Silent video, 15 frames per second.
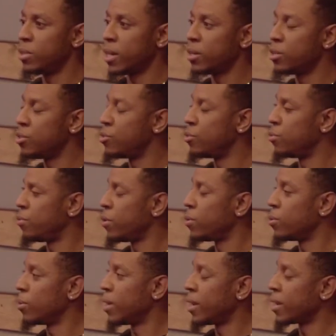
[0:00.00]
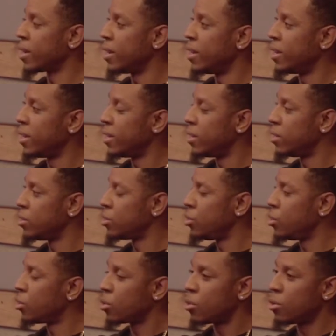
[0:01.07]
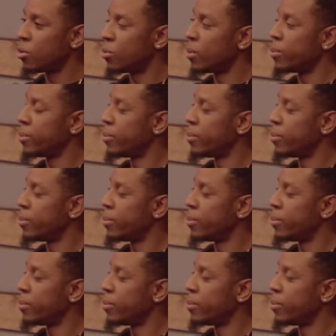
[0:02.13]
How did you feel, like, to your core?